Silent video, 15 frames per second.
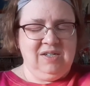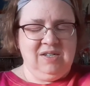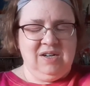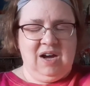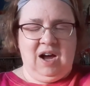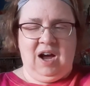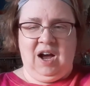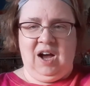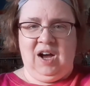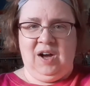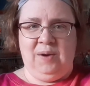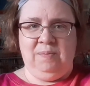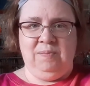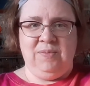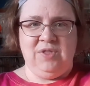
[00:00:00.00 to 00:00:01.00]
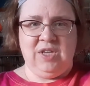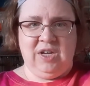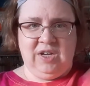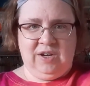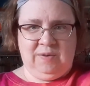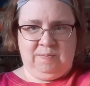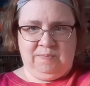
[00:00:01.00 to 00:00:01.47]

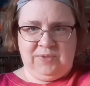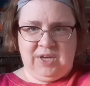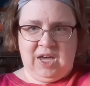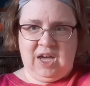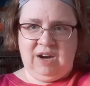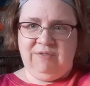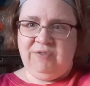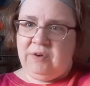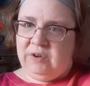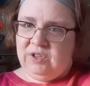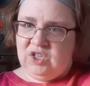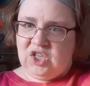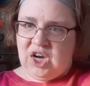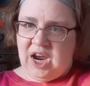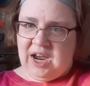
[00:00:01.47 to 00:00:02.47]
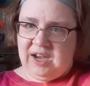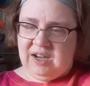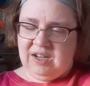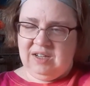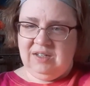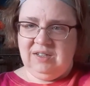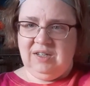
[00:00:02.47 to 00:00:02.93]
the headphone
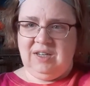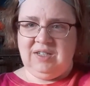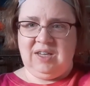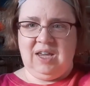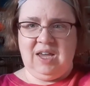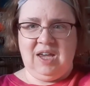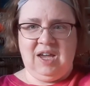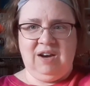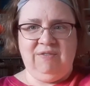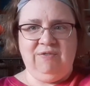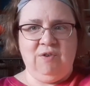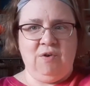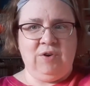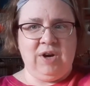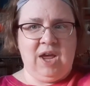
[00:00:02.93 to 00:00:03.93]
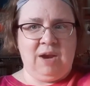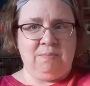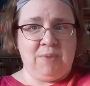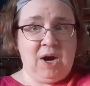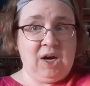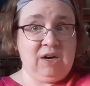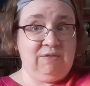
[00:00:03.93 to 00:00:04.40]
jack is a headphone and
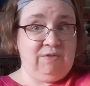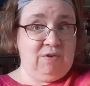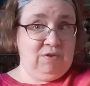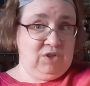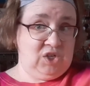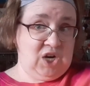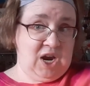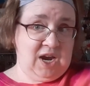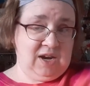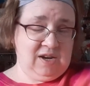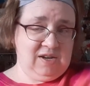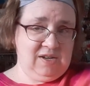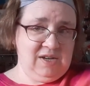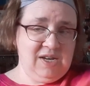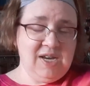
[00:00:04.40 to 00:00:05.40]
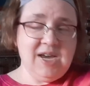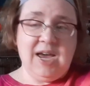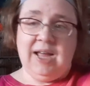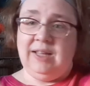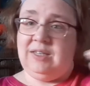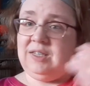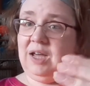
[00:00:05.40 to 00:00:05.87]
microphone jack,
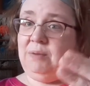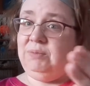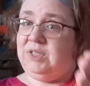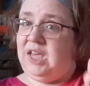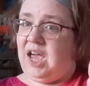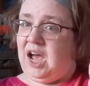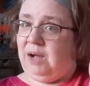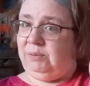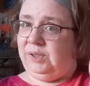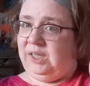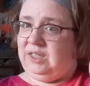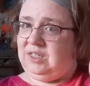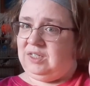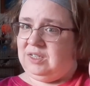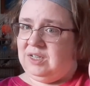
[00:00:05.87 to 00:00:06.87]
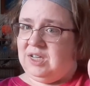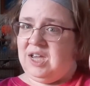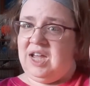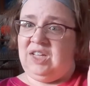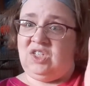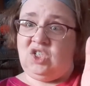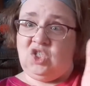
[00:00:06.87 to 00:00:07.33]
and some tablets,
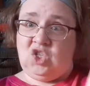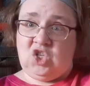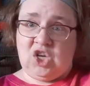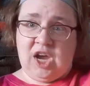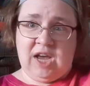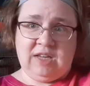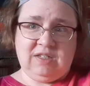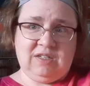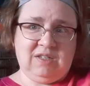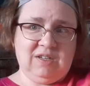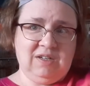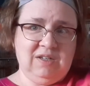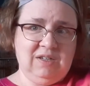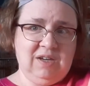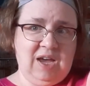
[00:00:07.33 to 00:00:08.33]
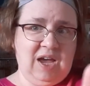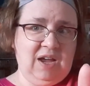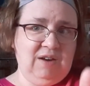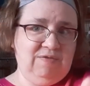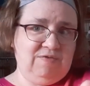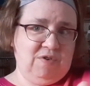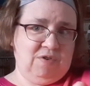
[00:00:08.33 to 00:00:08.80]
it's just
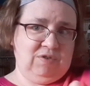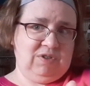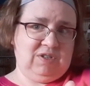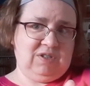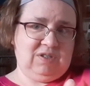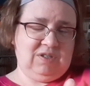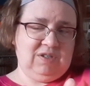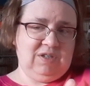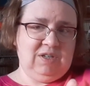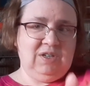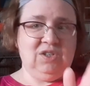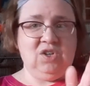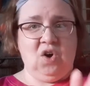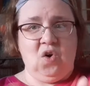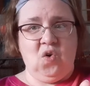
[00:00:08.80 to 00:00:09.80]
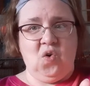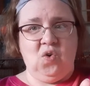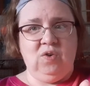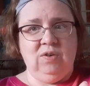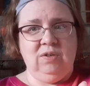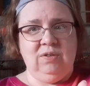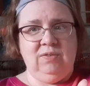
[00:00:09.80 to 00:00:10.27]
headphones. So
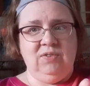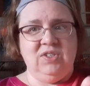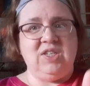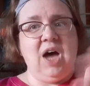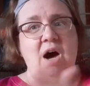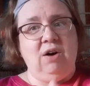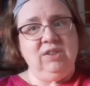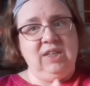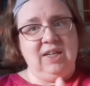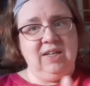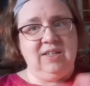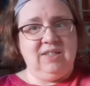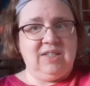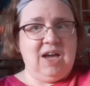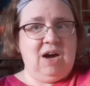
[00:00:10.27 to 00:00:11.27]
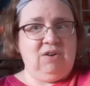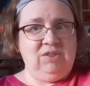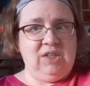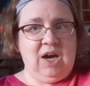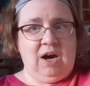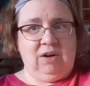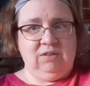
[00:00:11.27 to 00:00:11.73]
sound in, sound
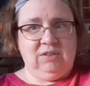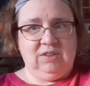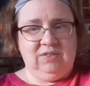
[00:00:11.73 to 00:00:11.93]
out.